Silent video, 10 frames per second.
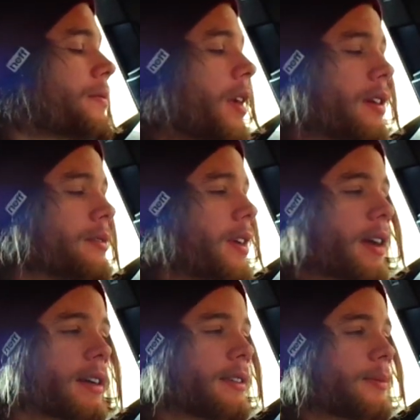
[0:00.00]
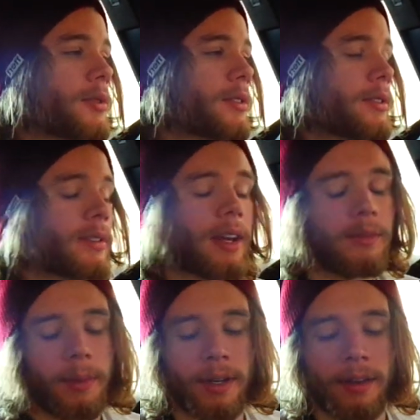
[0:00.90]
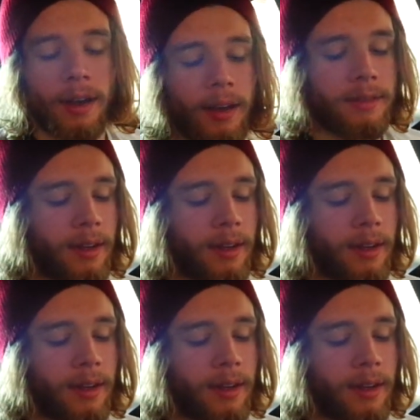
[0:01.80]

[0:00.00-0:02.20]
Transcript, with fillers: I don't care anymore, dude. Everybody dies,